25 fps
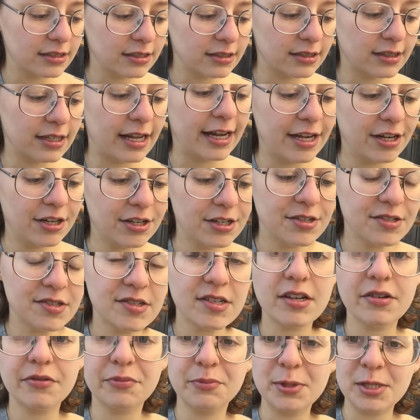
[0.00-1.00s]

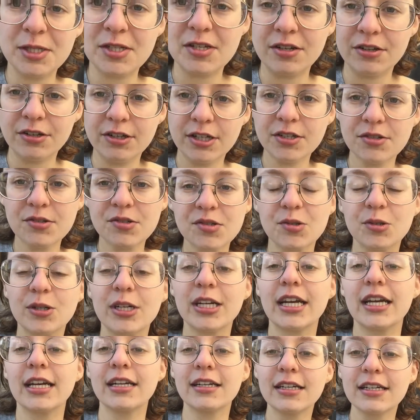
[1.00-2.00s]
layers of materials,
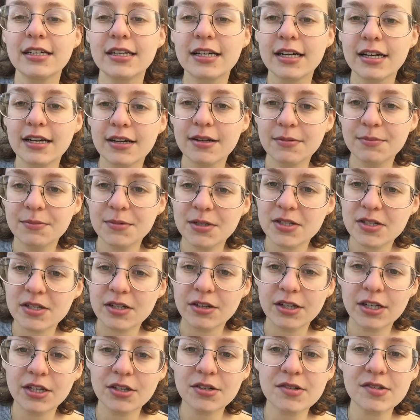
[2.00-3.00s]
organic
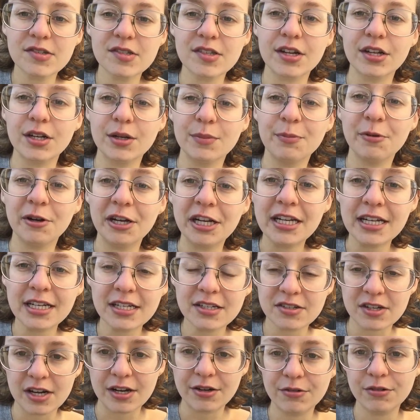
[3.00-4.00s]
materials that are
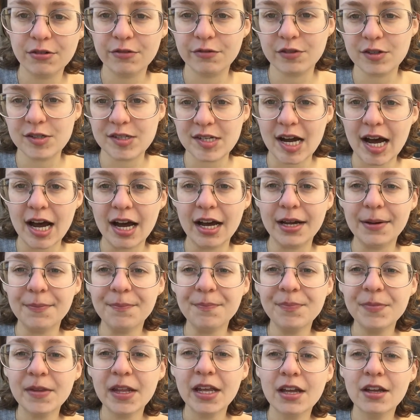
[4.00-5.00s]
breaking down over
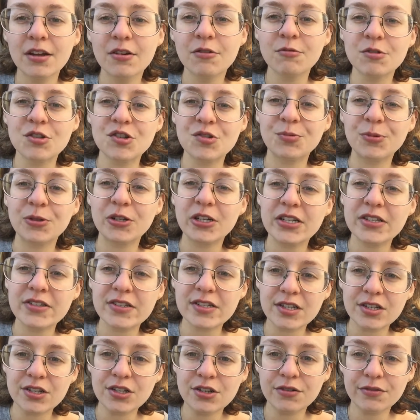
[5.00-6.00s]
time, which will
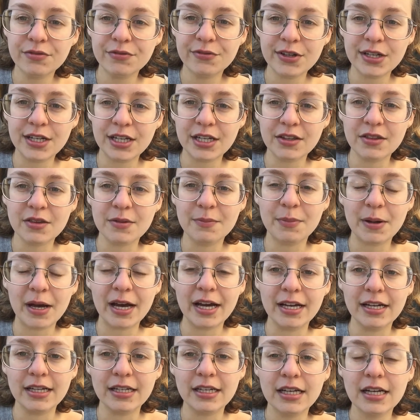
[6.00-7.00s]
continue feeding the
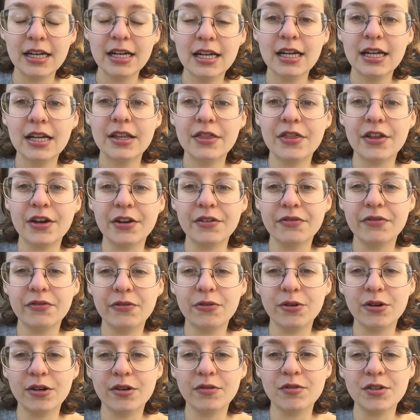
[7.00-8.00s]
bed,
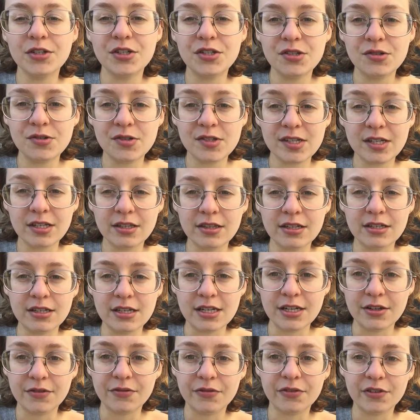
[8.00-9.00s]
therefore reducing the
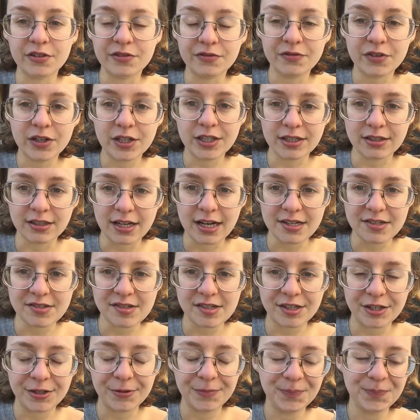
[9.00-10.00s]
need for
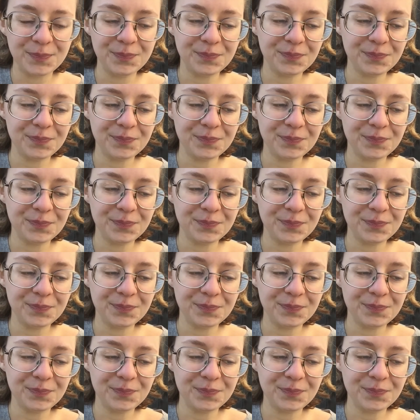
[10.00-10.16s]
fertilizer.